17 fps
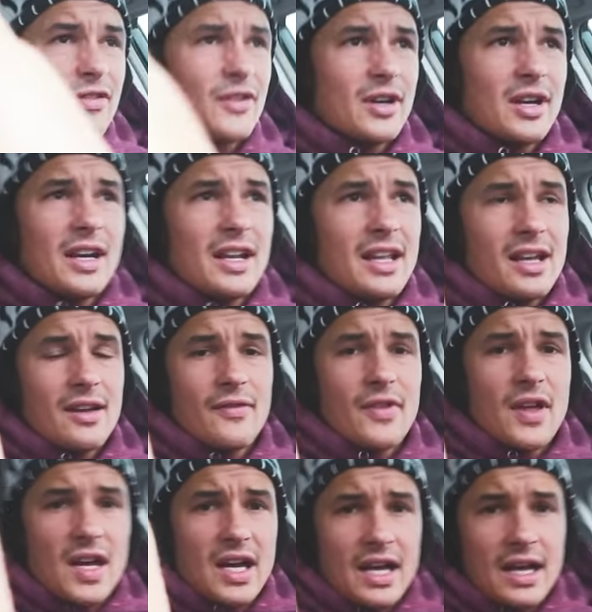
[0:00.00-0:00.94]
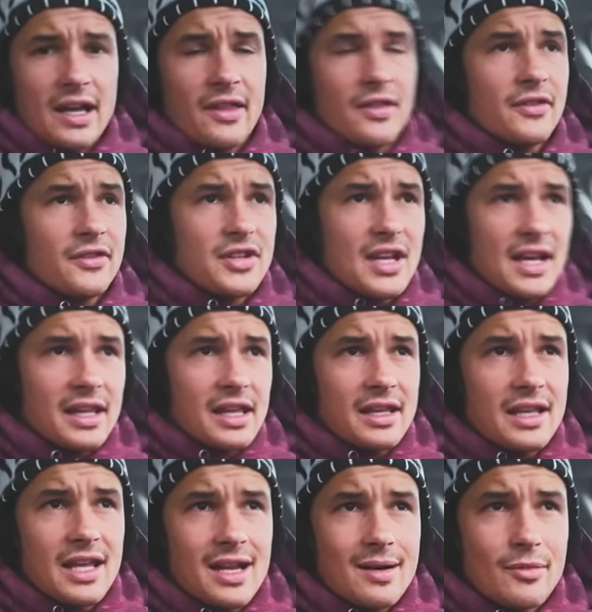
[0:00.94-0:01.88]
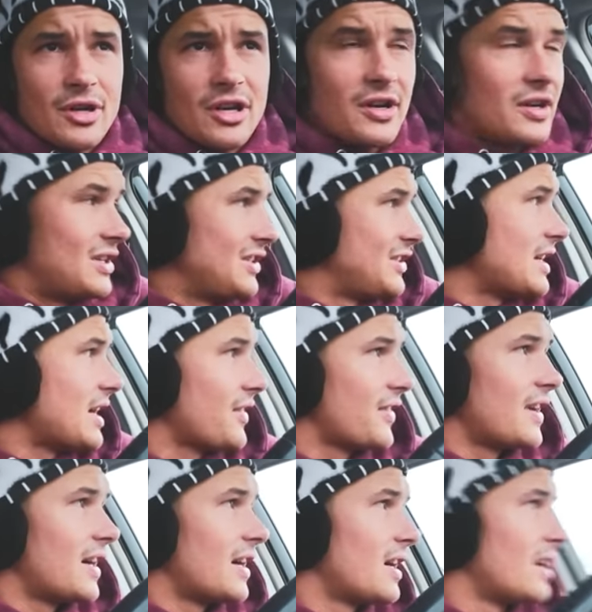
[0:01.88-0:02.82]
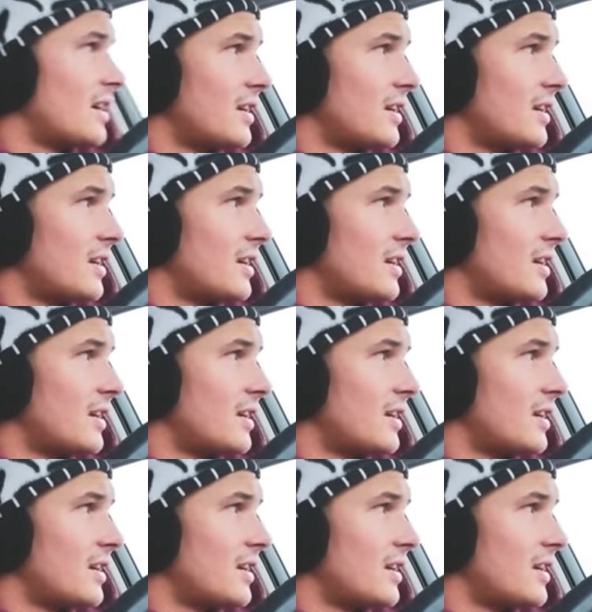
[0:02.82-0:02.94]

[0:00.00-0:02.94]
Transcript: For any of the techie camera nerds out there.